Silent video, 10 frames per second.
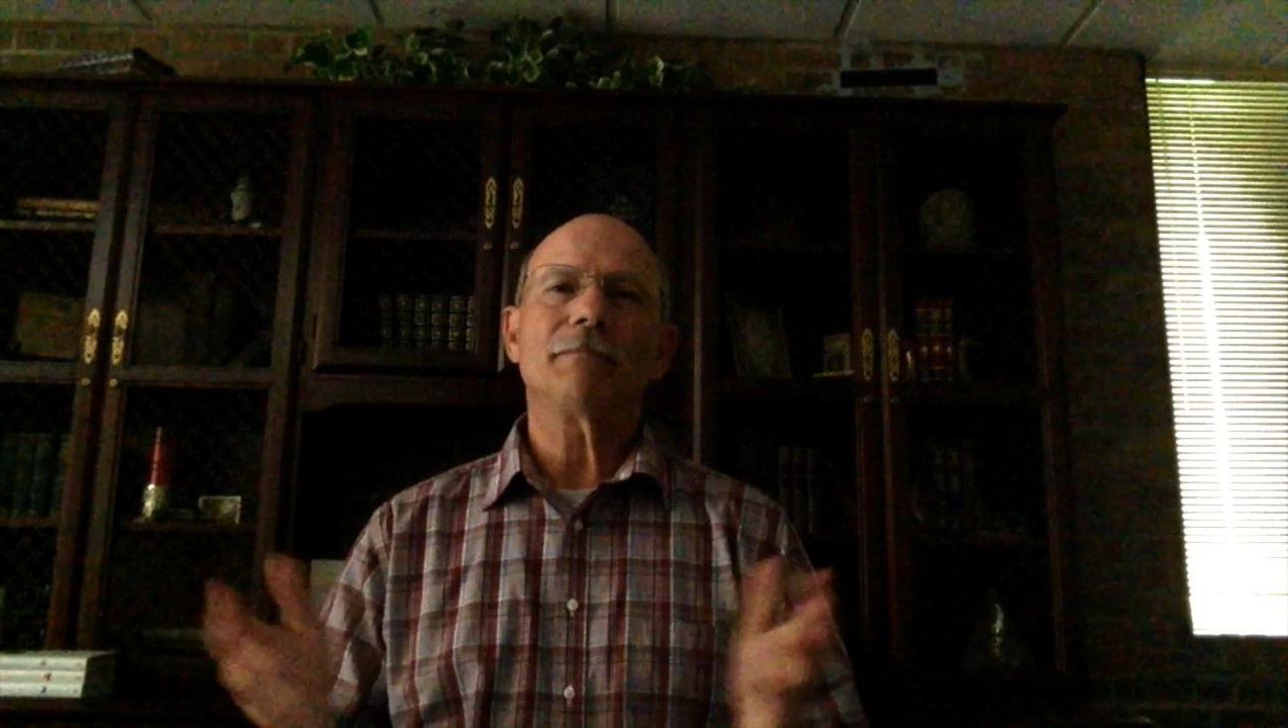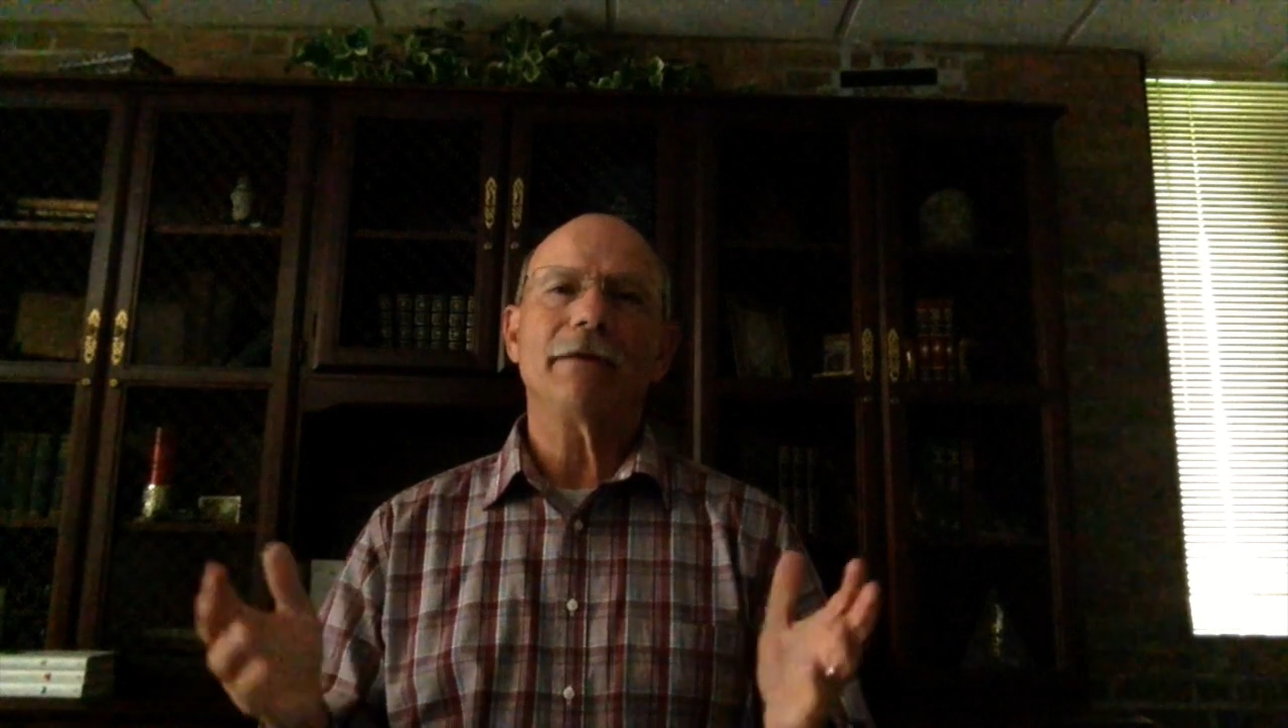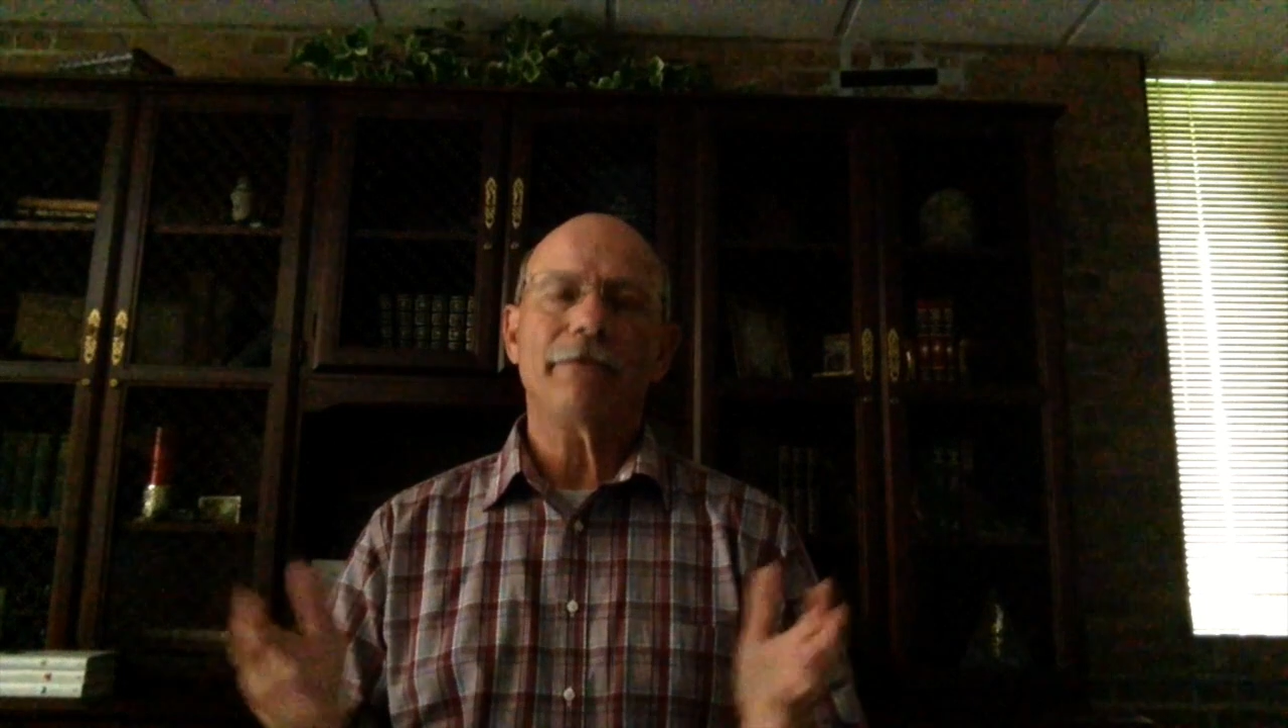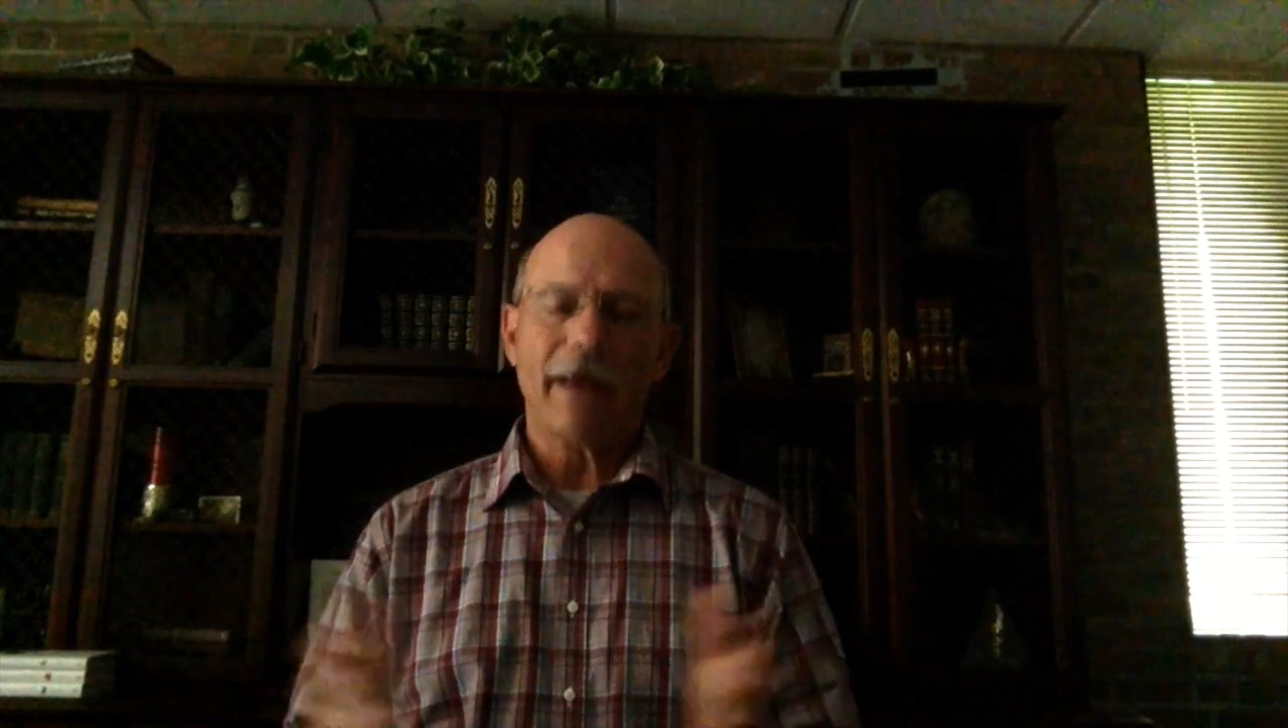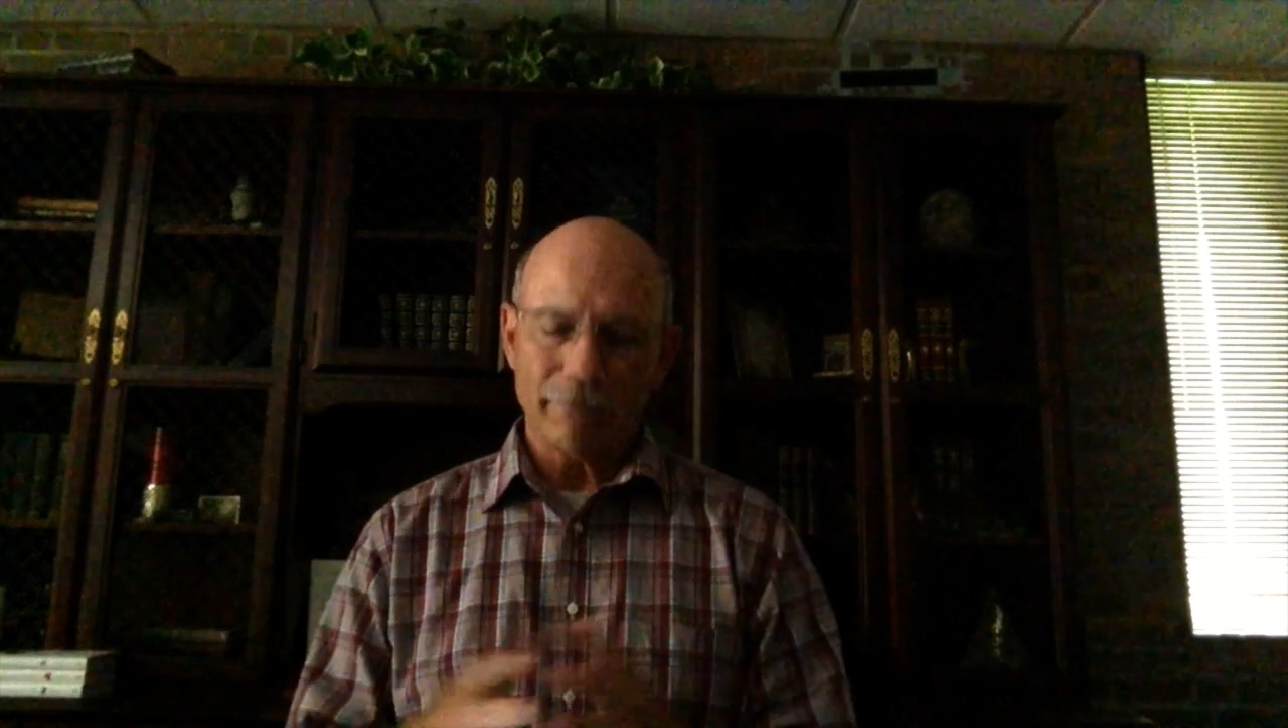
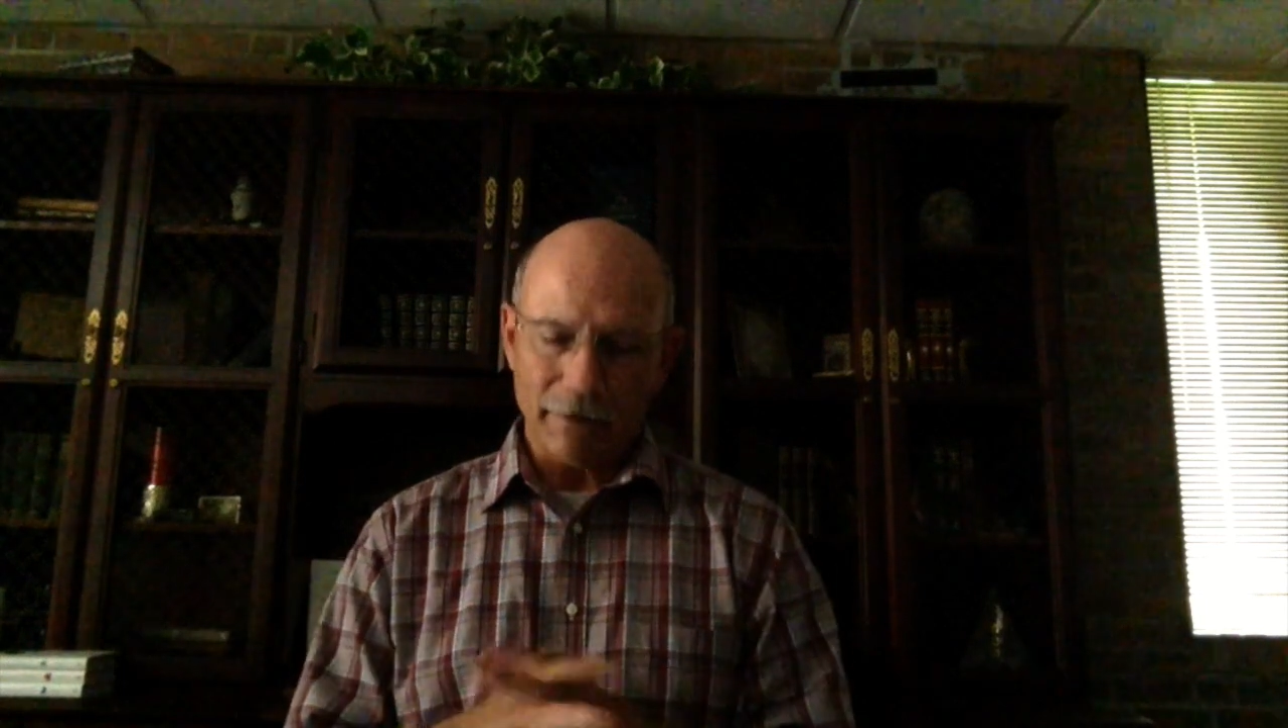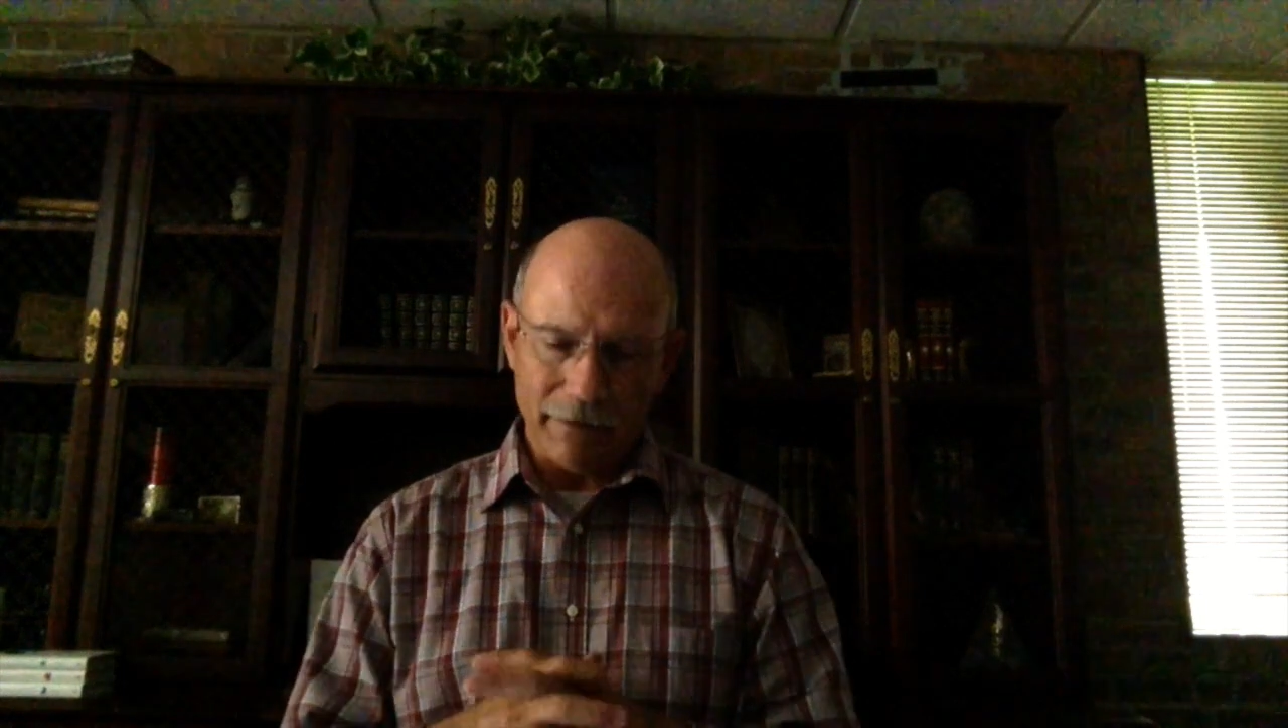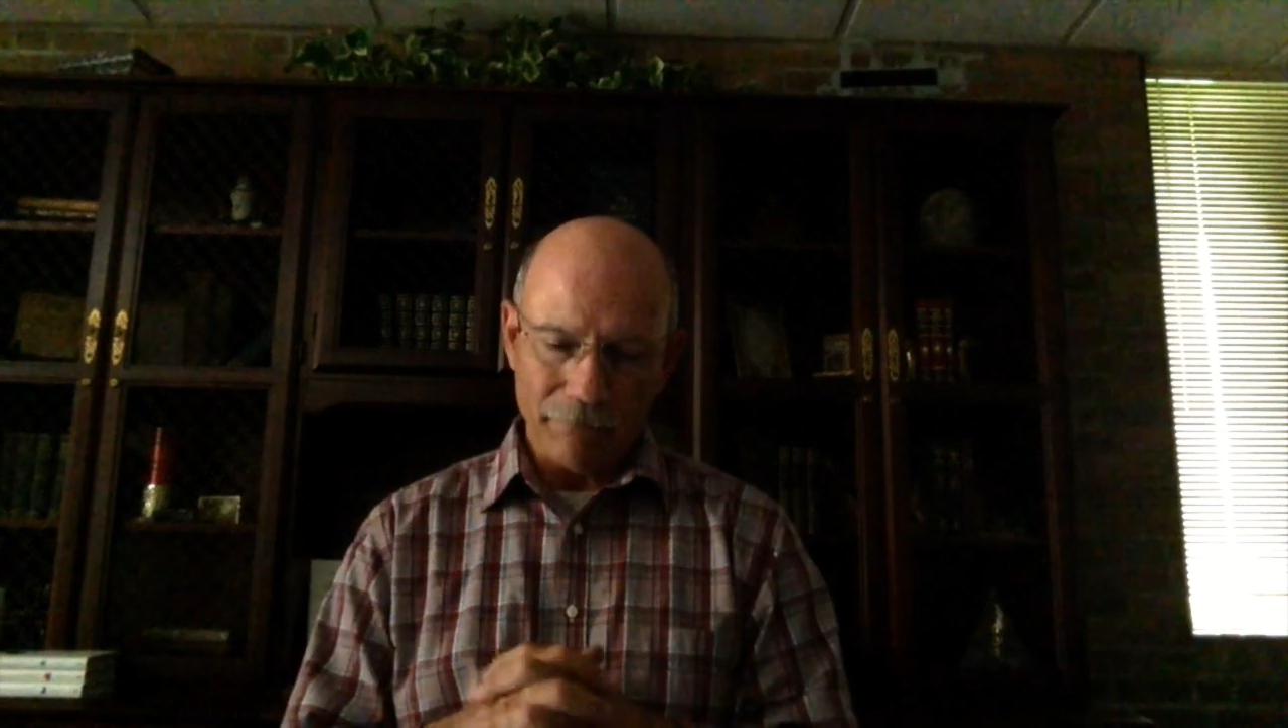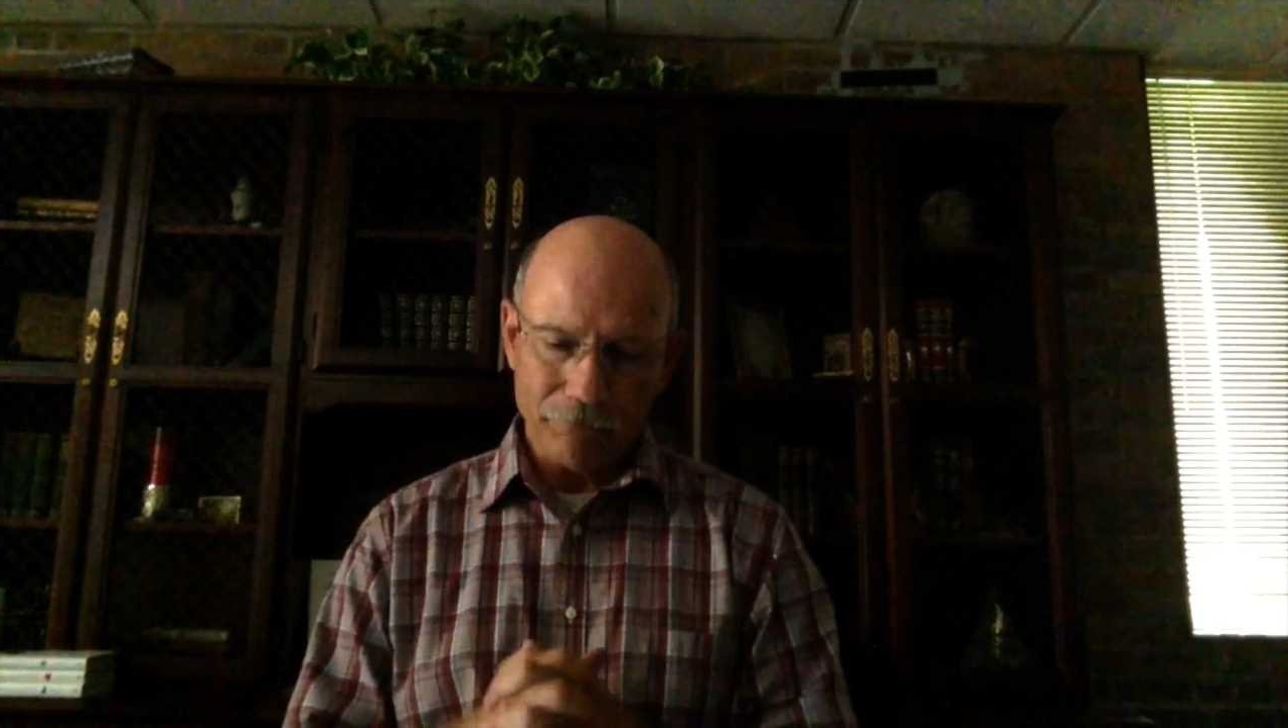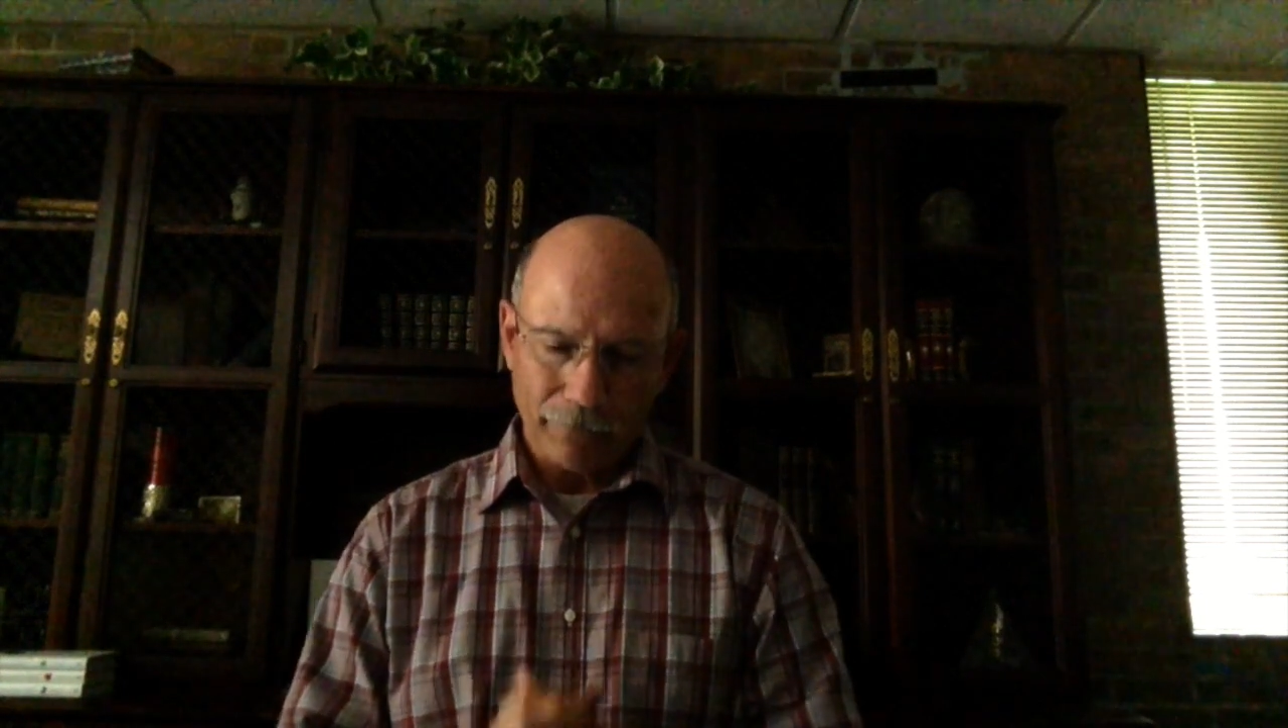my family."